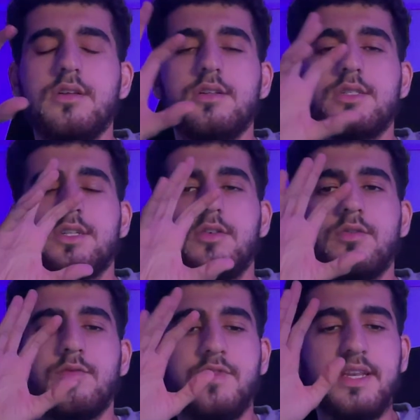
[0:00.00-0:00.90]

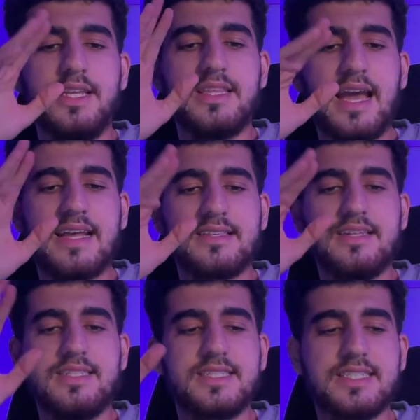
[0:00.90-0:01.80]
So we need at
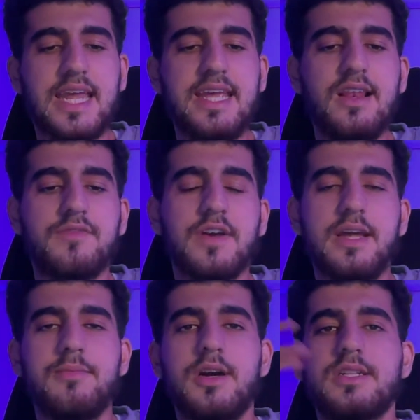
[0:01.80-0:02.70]
least sale of
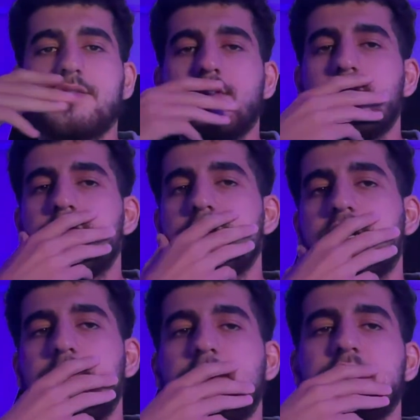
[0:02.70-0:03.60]
n minus 1 over
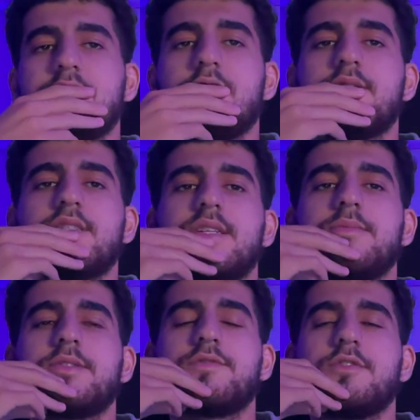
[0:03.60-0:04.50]
k minus 1
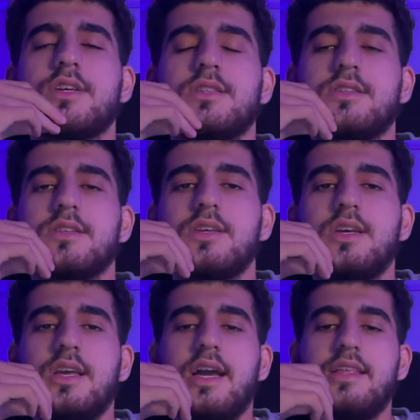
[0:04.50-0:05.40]
steps for that.
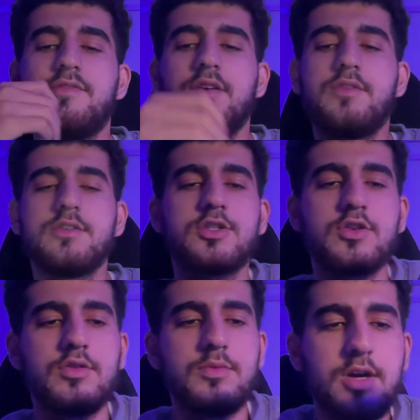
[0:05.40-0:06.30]
And if I want to
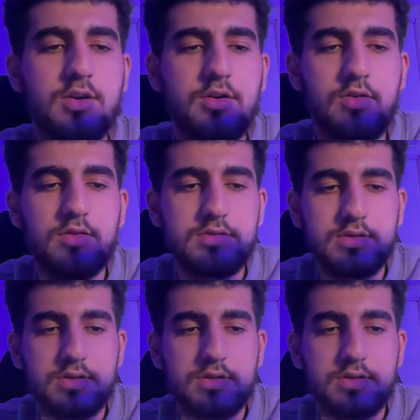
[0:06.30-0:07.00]
show you my code